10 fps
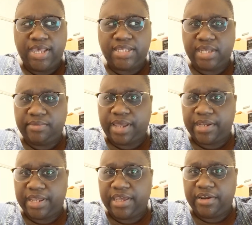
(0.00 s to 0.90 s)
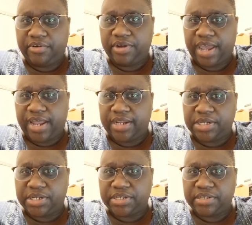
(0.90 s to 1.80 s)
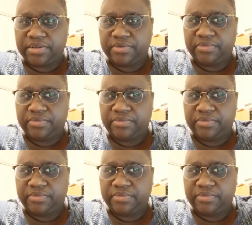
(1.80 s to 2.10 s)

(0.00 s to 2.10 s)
it seemed like the endocrinologist